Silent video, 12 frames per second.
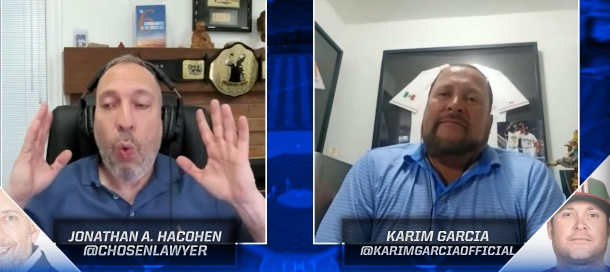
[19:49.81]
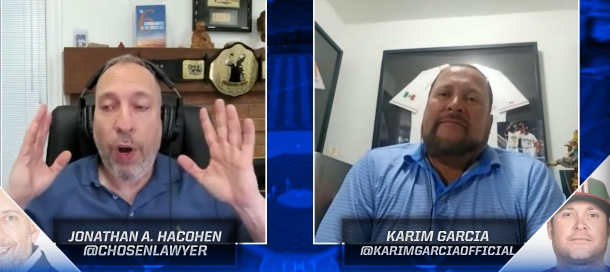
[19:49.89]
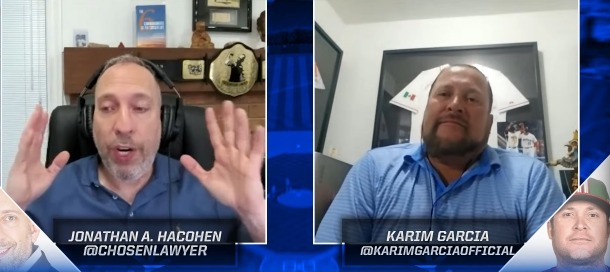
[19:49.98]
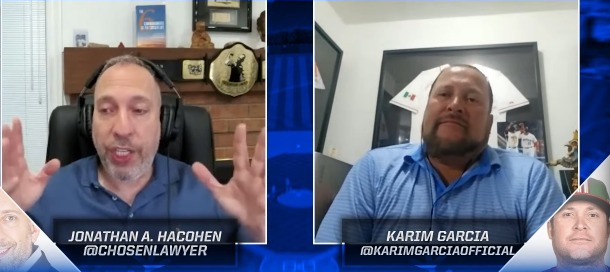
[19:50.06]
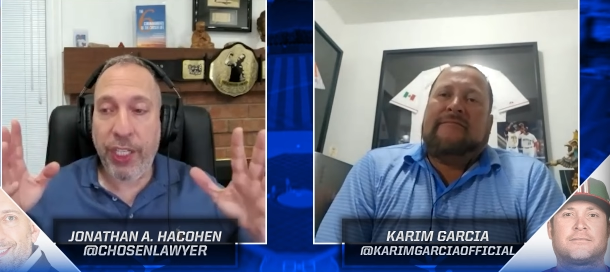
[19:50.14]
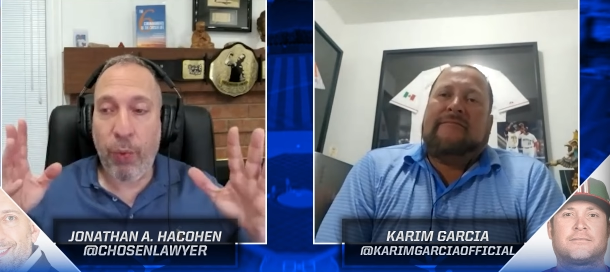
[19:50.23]

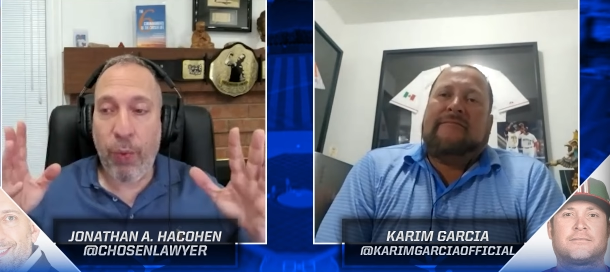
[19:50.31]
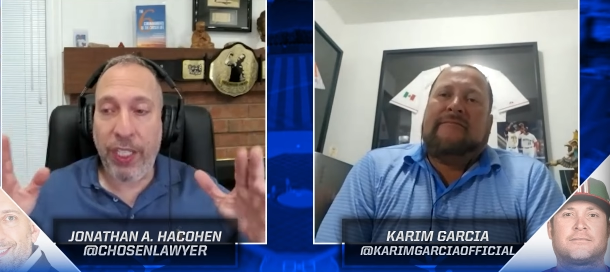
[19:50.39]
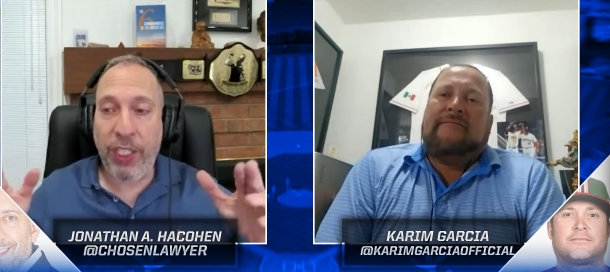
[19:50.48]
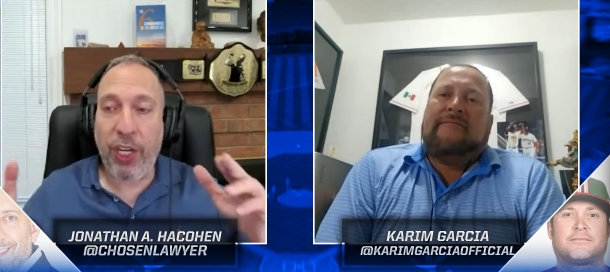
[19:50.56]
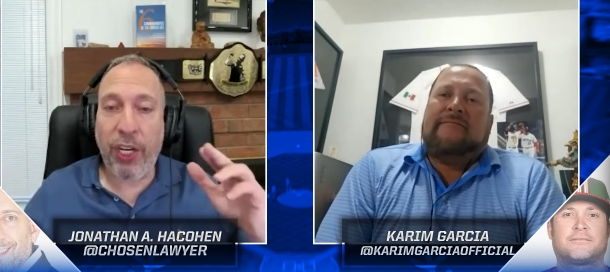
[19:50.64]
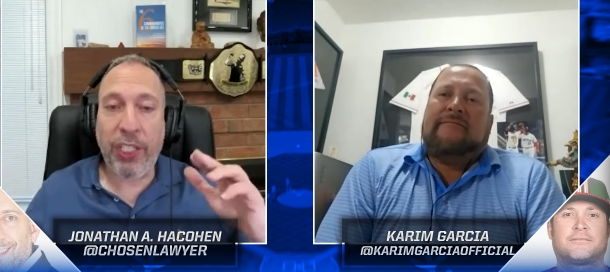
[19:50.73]
Speaker 1: Watching the
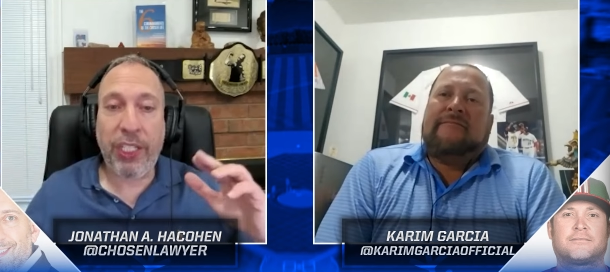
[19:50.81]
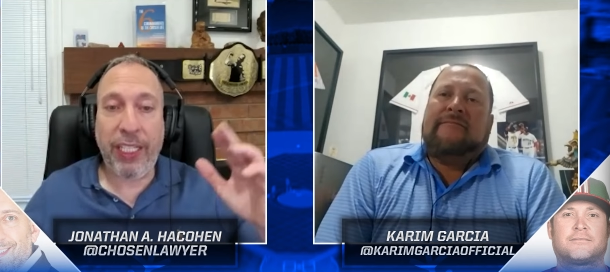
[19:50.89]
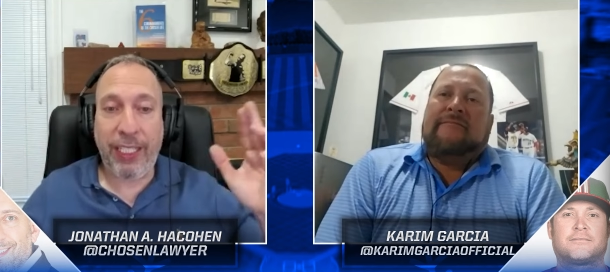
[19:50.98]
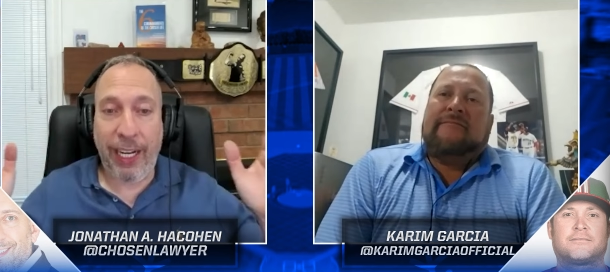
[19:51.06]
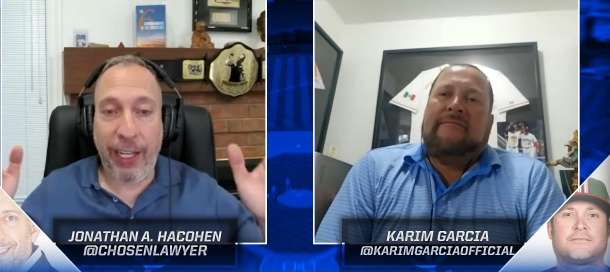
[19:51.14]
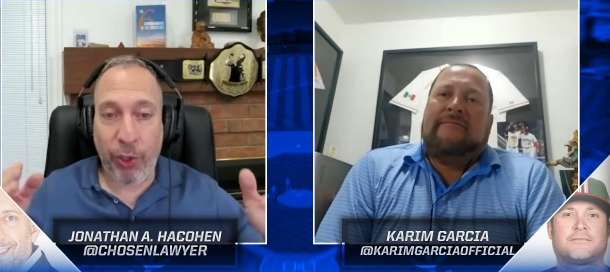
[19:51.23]
Red Sox
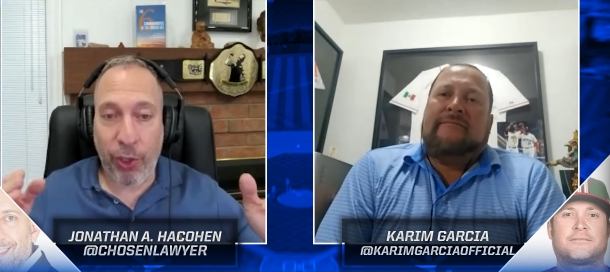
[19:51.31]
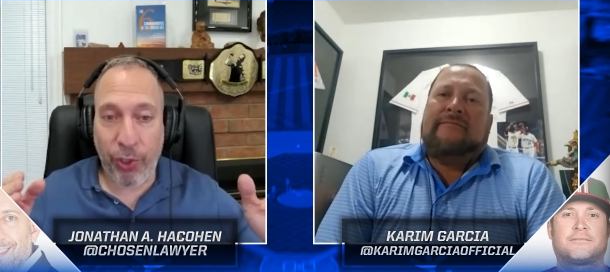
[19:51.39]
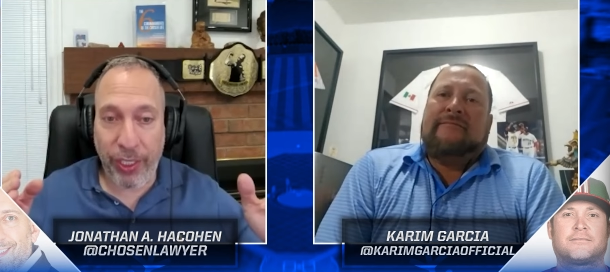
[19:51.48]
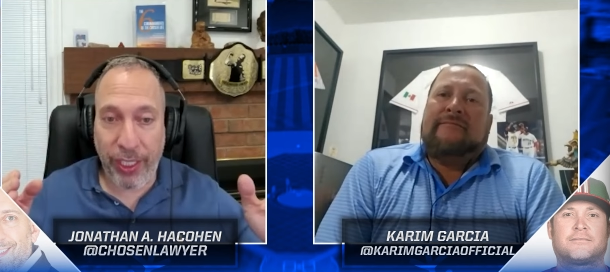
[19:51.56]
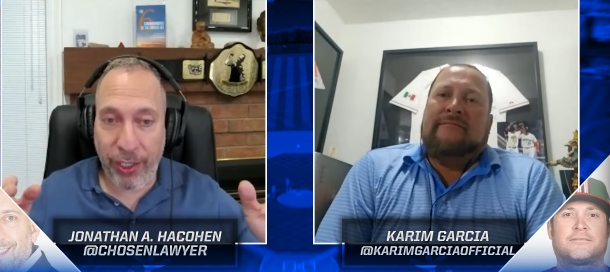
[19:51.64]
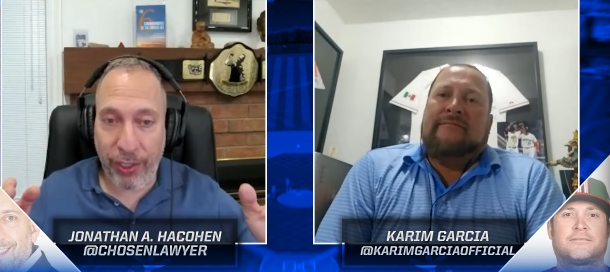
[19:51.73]
get Tyler
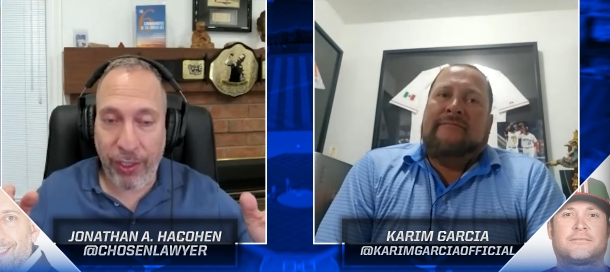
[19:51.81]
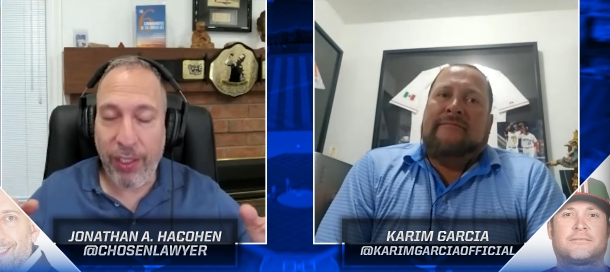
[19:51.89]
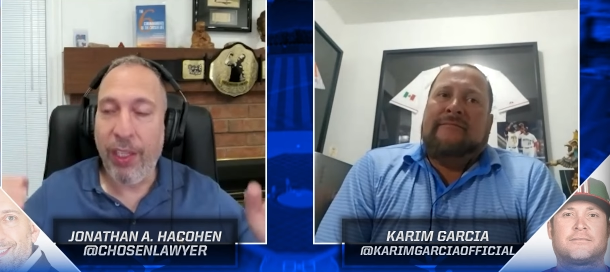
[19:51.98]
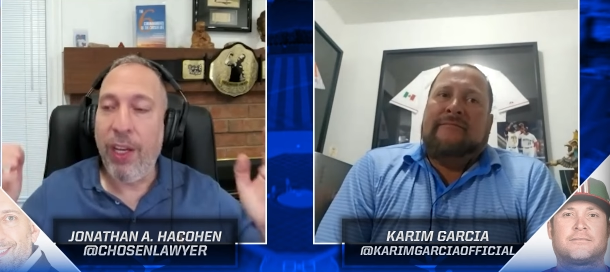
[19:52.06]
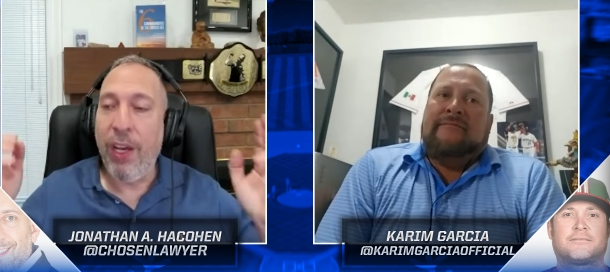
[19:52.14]
O'Neill,